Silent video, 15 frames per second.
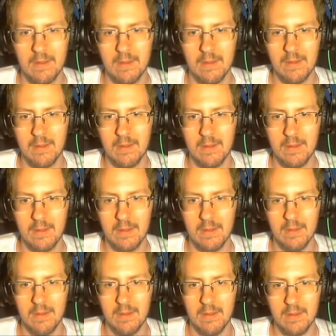
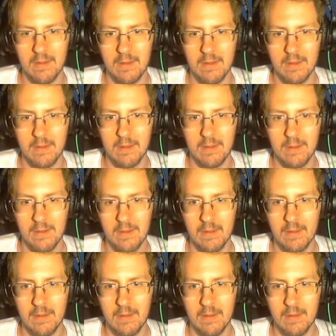[no speech]